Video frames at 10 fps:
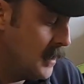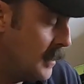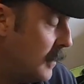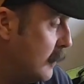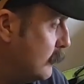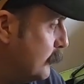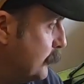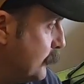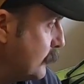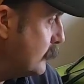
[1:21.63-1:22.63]

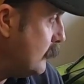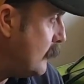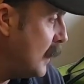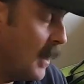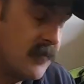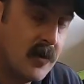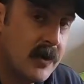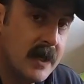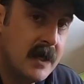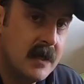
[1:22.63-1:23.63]
I've
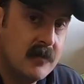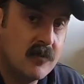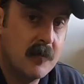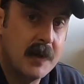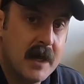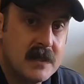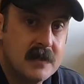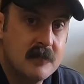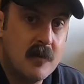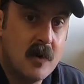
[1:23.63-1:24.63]
already
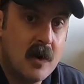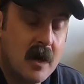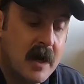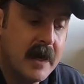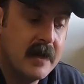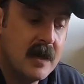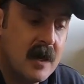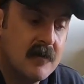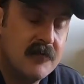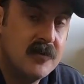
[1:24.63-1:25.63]
replaced
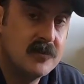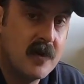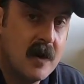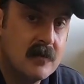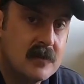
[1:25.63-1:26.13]
my fuse rail,